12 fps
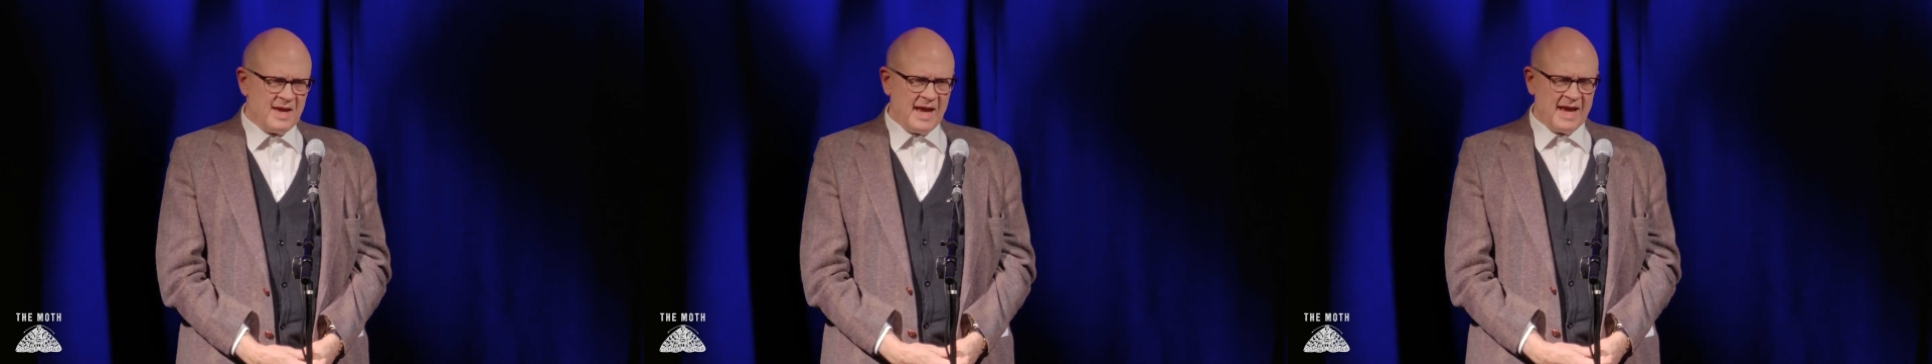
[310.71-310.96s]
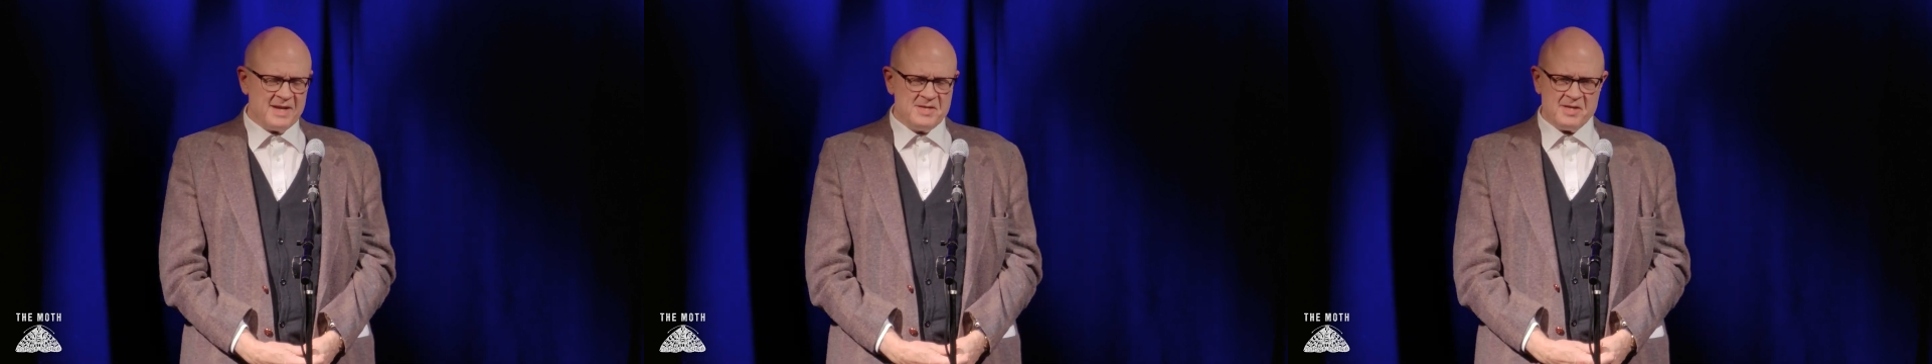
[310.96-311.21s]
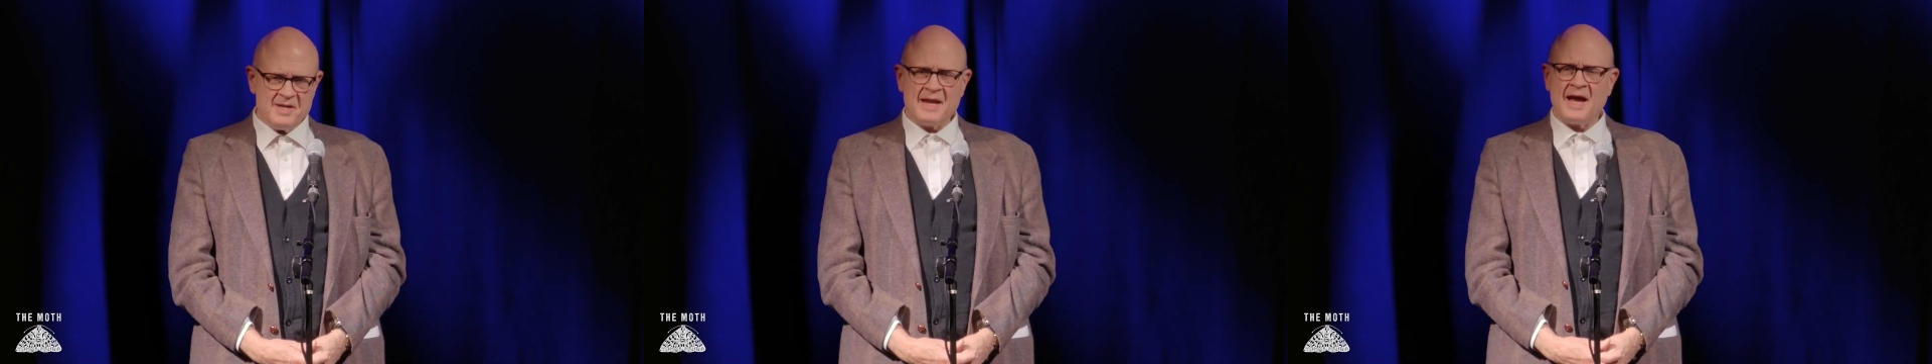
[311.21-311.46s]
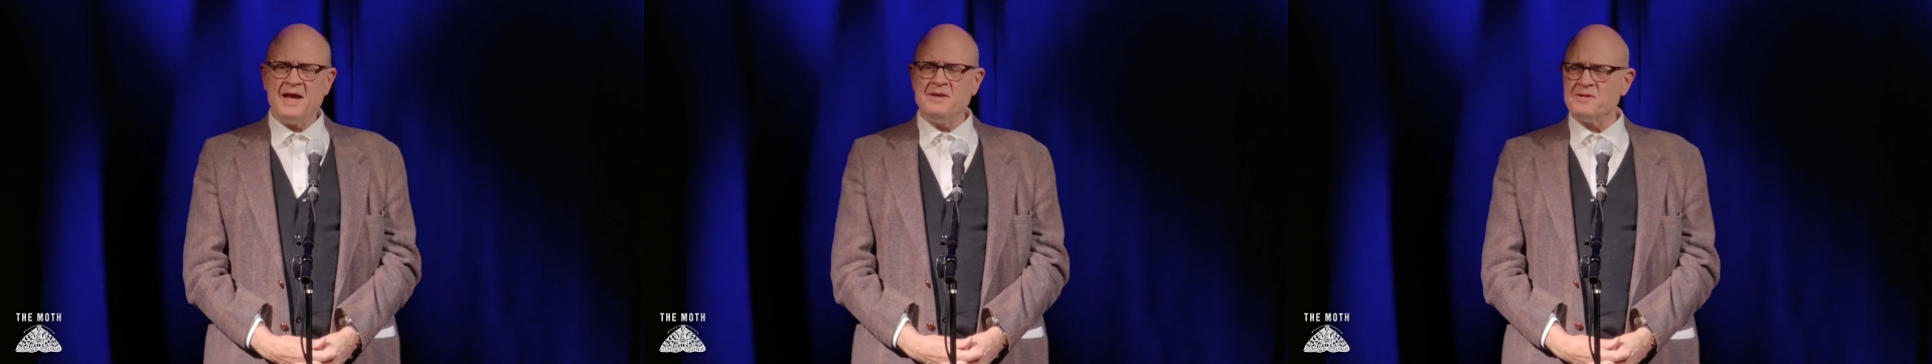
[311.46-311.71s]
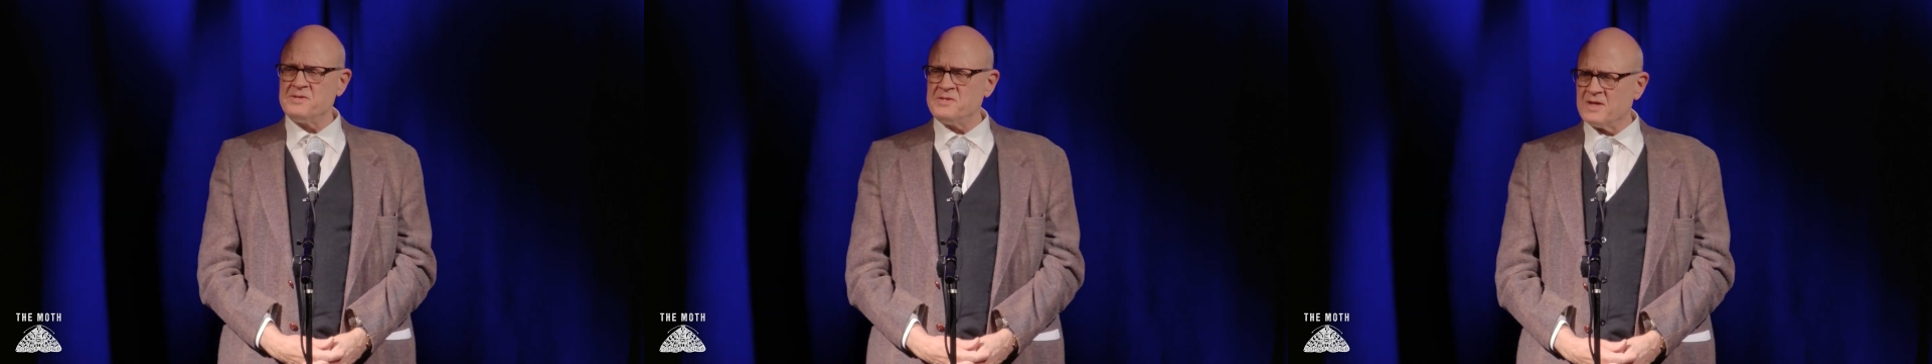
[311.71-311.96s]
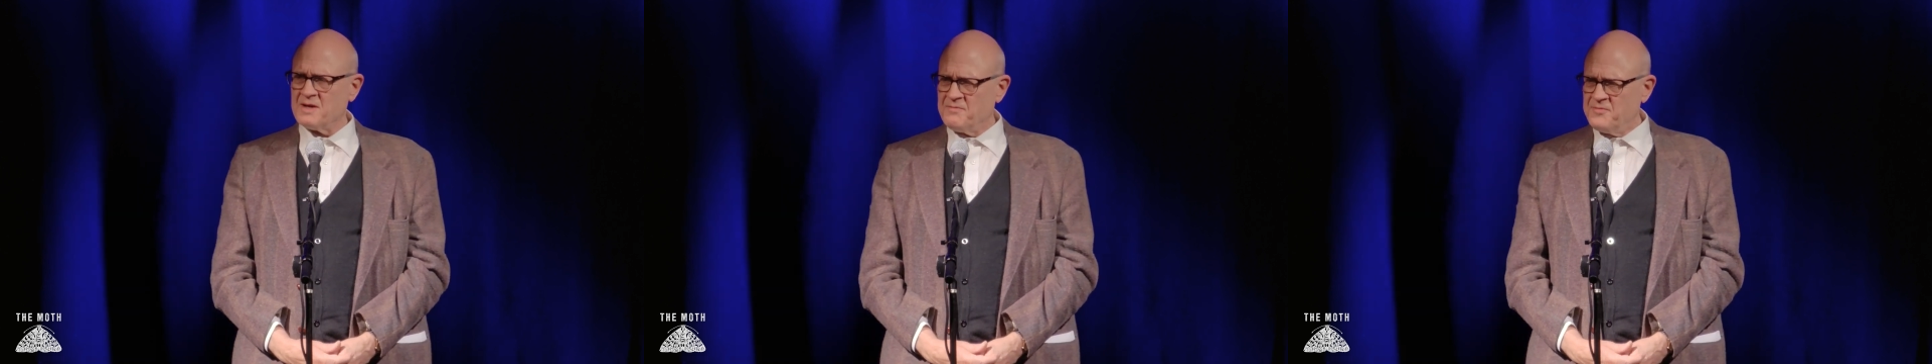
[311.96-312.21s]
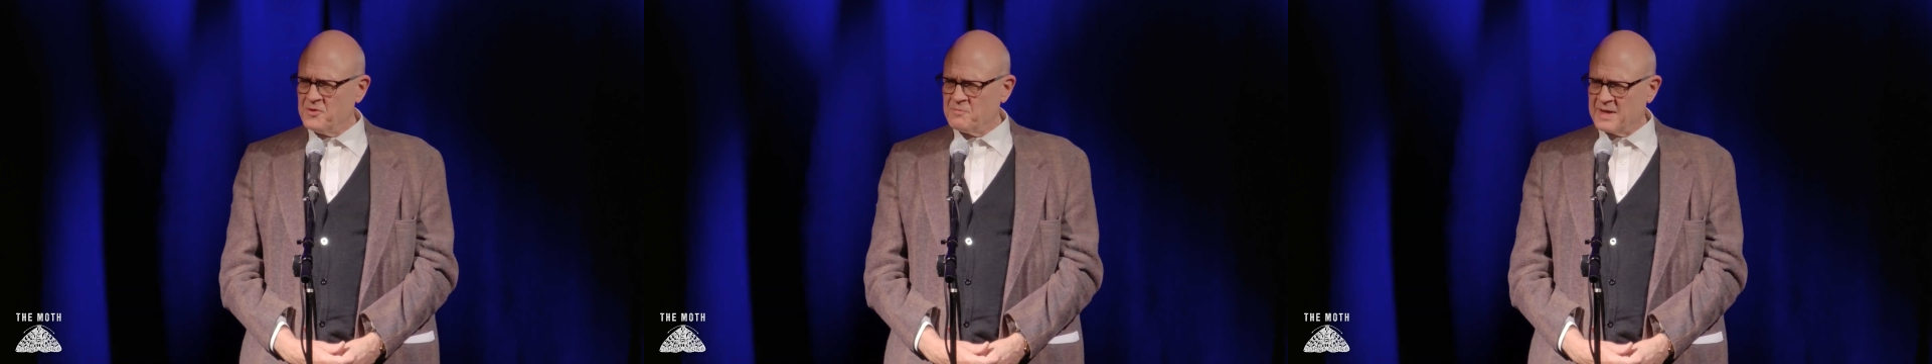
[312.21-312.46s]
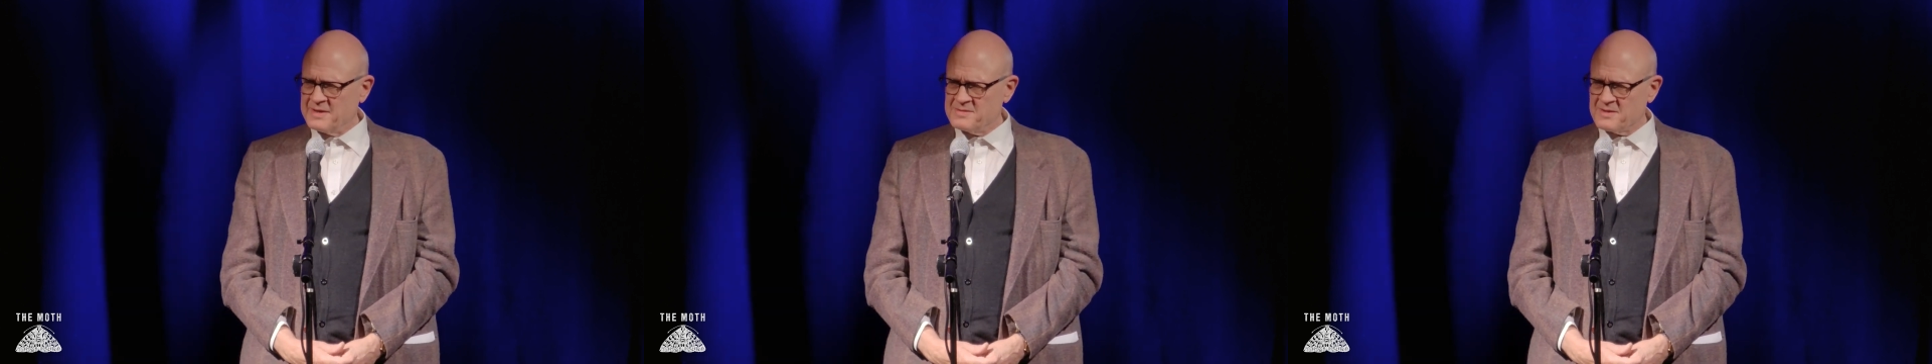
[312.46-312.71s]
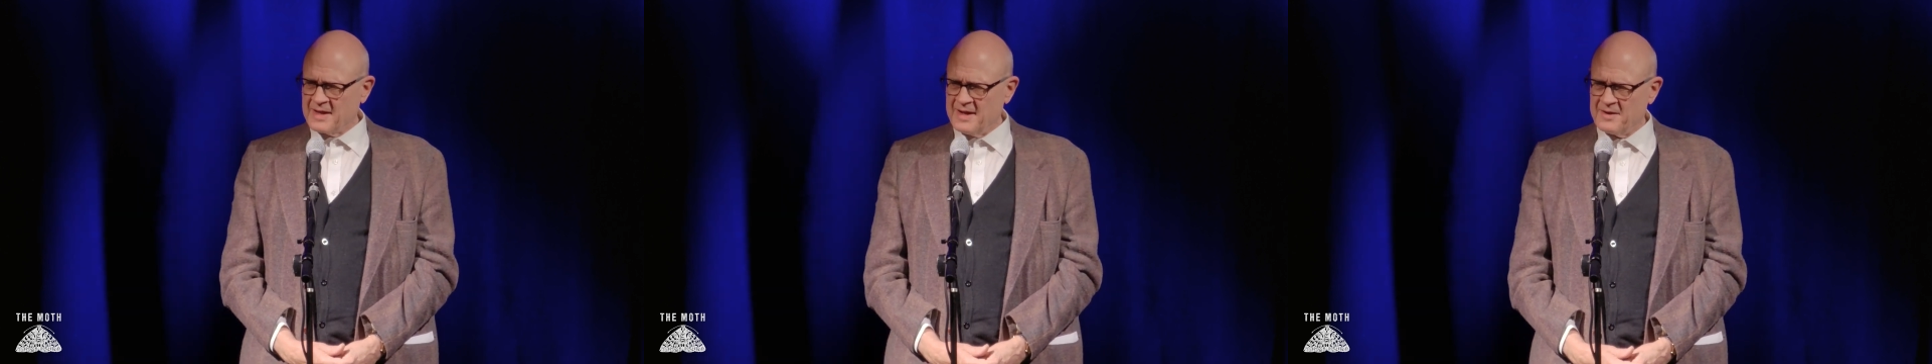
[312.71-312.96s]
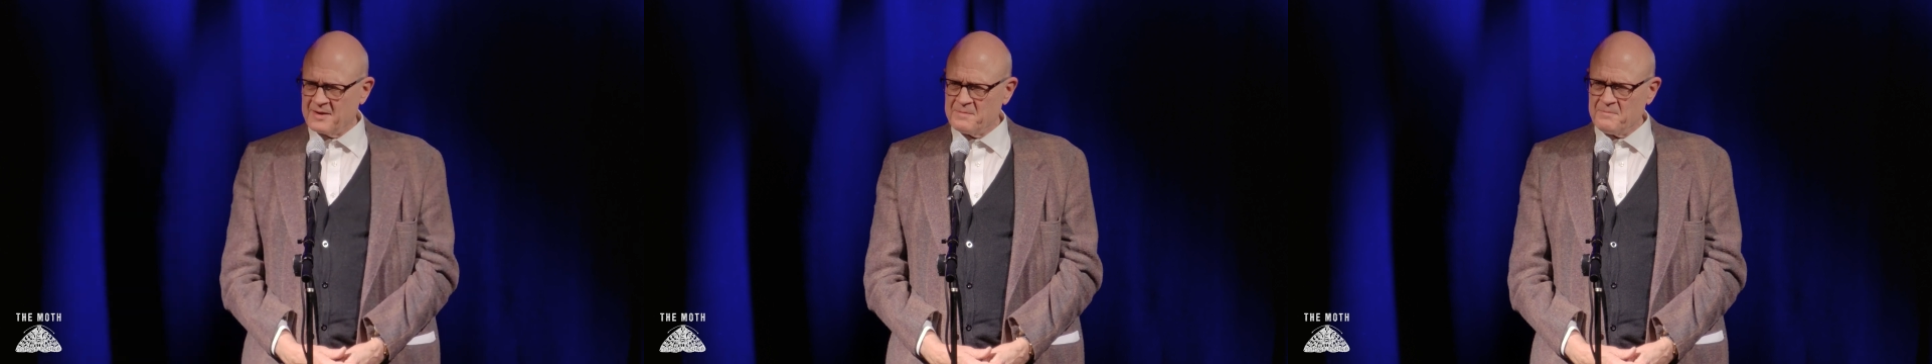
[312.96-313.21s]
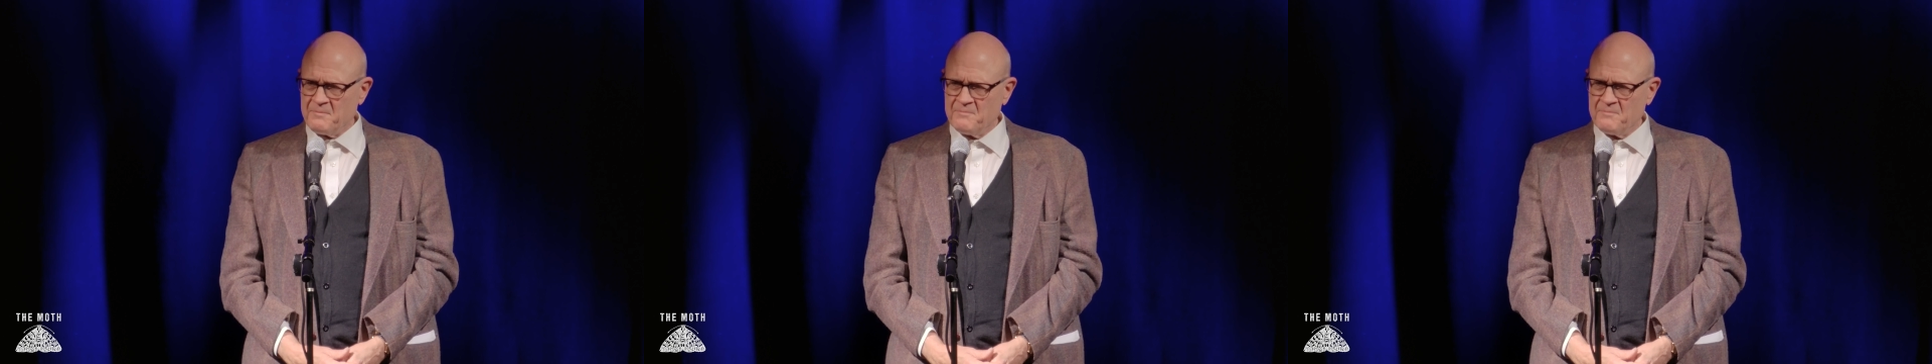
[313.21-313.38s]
And she died just a few months later.